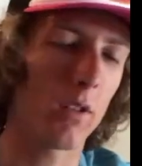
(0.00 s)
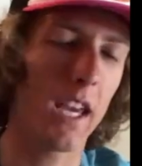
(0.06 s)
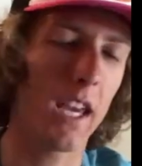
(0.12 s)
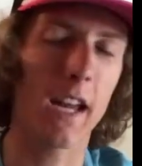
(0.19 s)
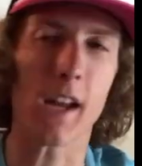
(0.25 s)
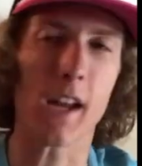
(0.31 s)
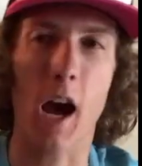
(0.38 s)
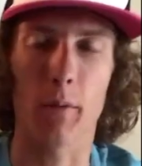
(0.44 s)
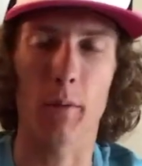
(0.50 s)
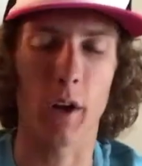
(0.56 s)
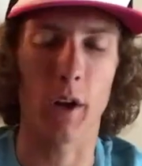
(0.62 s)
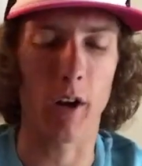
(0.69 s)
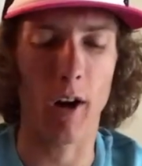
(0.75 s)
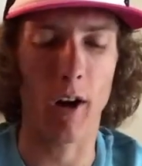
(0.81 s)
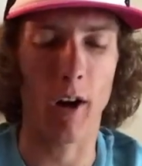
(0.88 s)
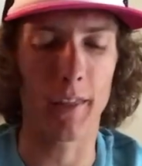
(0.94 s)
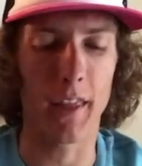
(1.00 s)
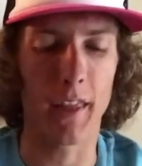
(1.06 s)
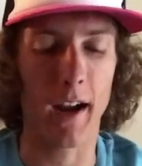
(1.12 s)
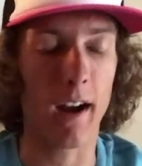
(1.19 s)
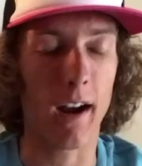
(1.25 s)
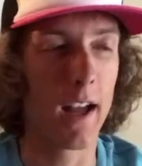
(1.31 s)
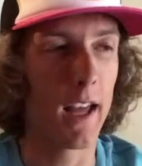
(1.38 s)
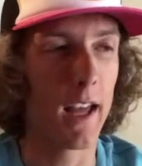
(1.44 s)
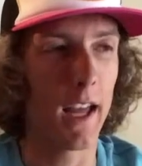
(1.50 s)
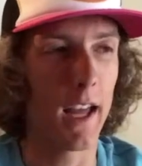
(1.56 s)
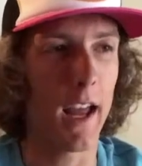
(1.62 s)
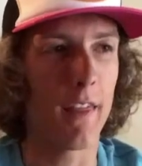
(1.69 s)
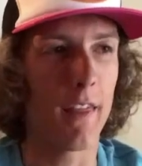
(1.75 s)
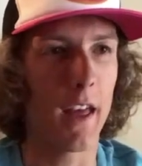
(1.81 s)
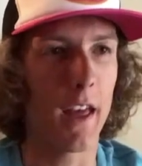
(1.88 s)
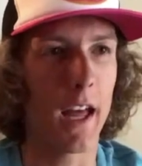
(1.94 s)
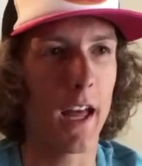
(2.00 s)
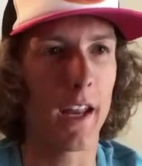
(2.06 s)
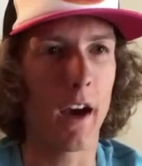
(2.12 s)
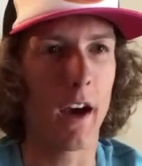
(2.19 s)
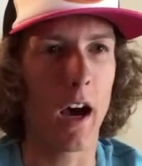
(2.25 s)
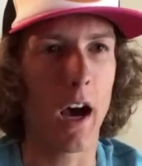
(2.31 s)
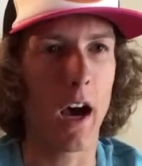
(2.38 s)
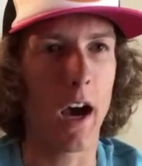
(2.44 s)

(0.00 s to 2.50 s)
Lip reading: can't not run hard there. And then,